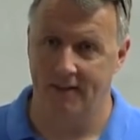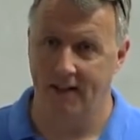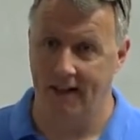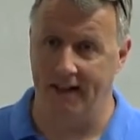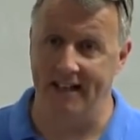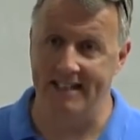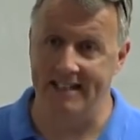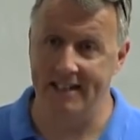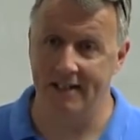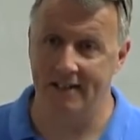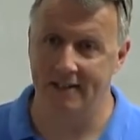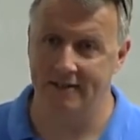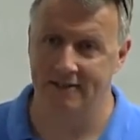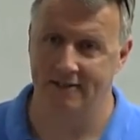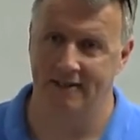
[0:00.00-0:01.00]
an
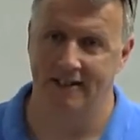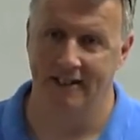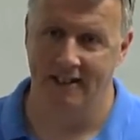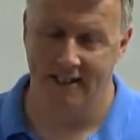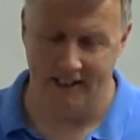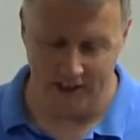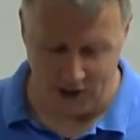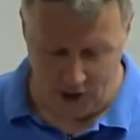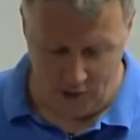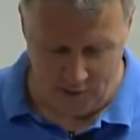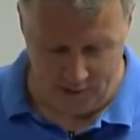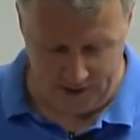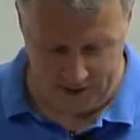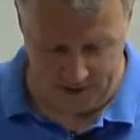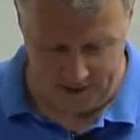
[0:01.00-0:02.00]
idea and co
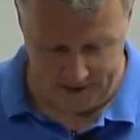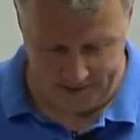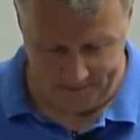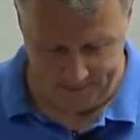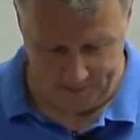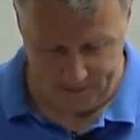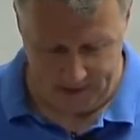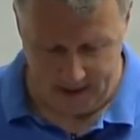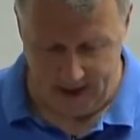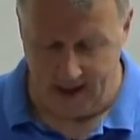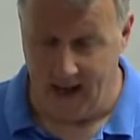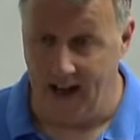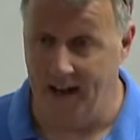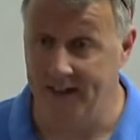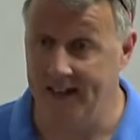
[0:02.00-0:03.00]
founders.
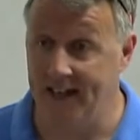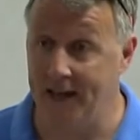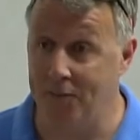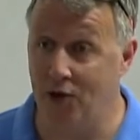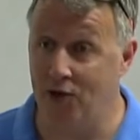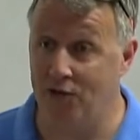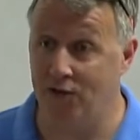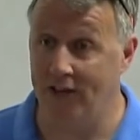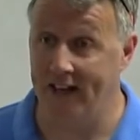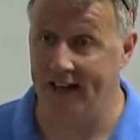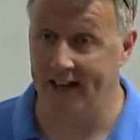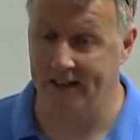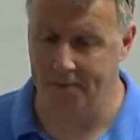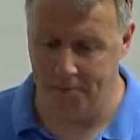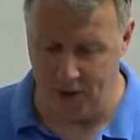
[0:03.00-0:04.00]
And the MO for
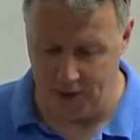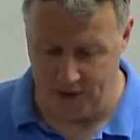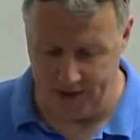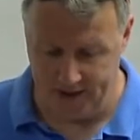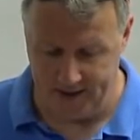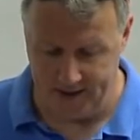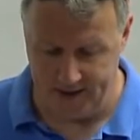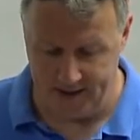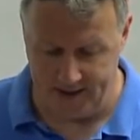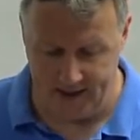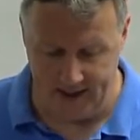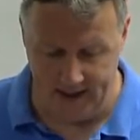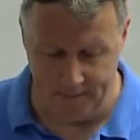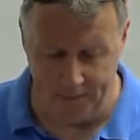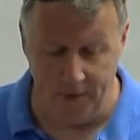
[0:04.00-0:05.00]
getting them both is the
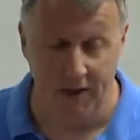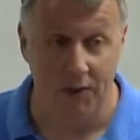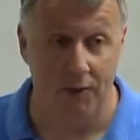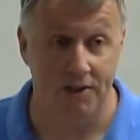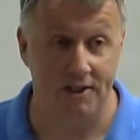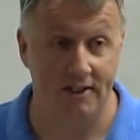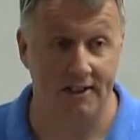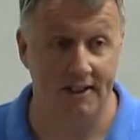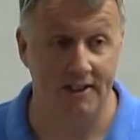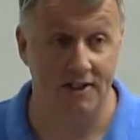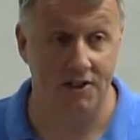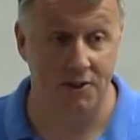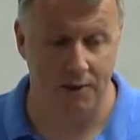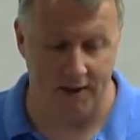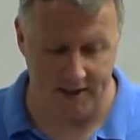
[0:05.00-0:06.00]
same, which leads
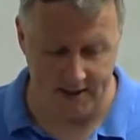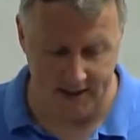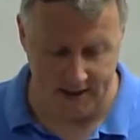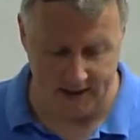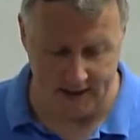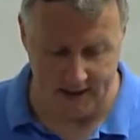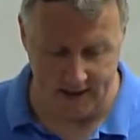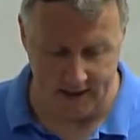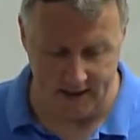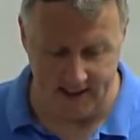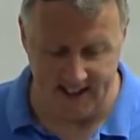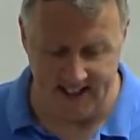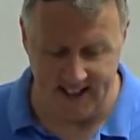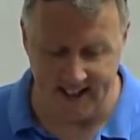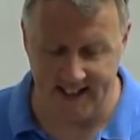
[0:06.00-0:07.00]
to our sixth,
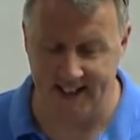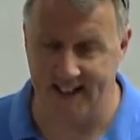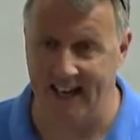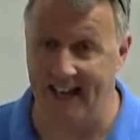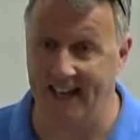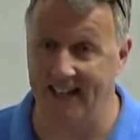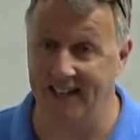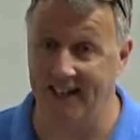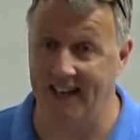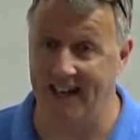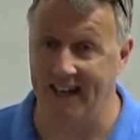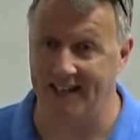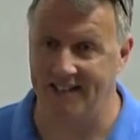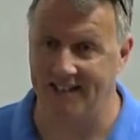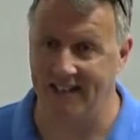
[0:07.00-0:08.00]
sixth and
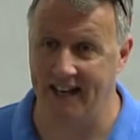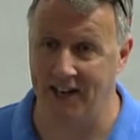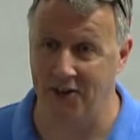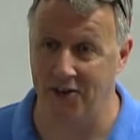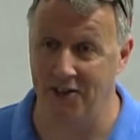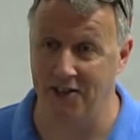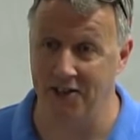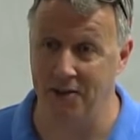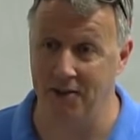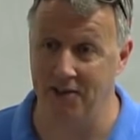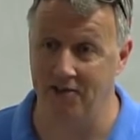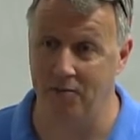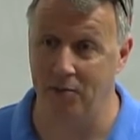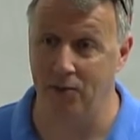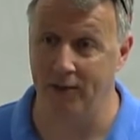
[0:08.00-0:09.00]
last
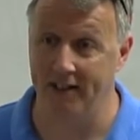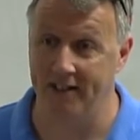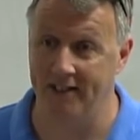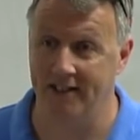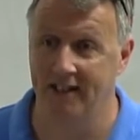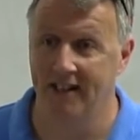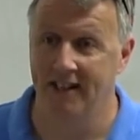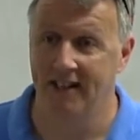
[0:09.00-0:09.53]
counterintuitive point.